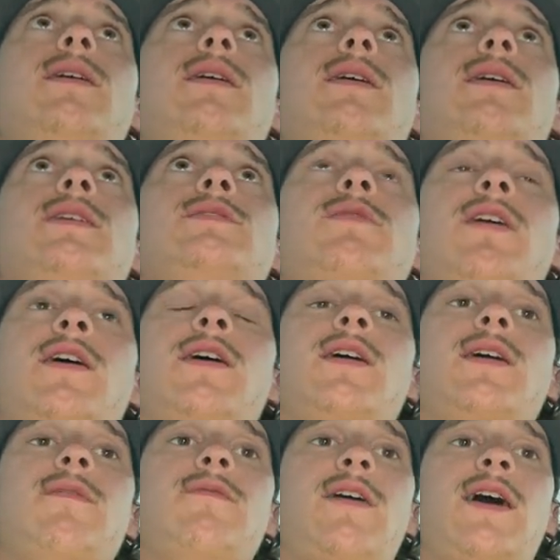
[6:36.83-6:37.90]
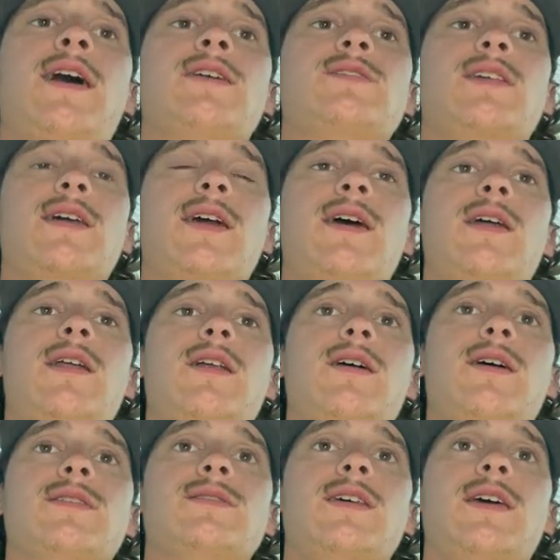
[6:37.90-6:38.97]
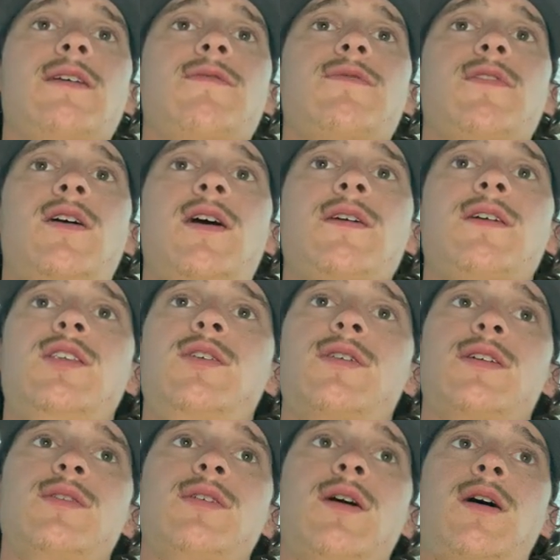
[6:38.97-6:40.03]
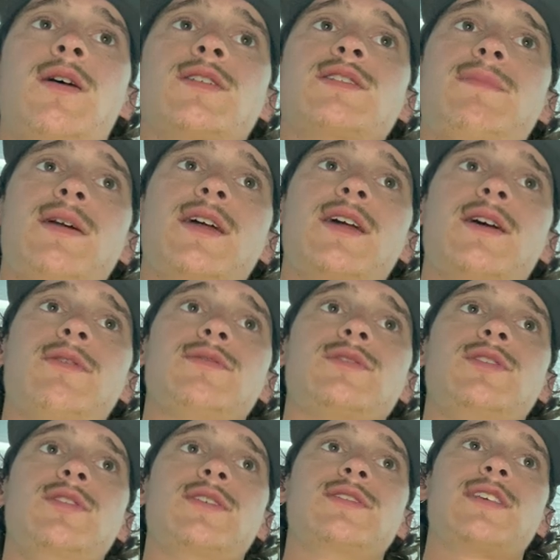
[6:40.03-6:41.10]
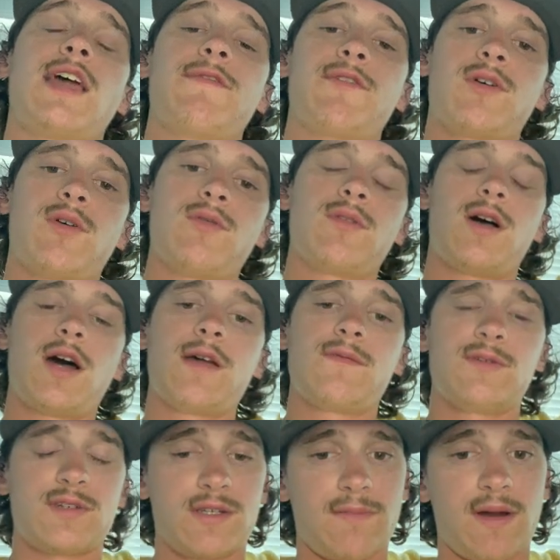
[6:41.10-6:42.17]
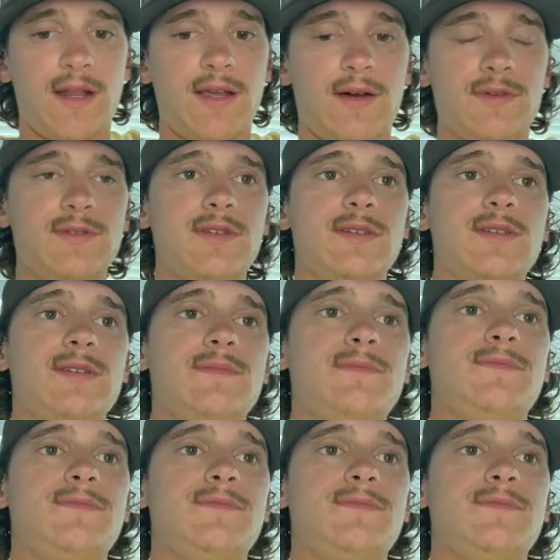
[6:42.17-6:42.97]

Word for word: it is very advised to get it because if not, then you could hurt somebody else. You could save your own life or somebody else's.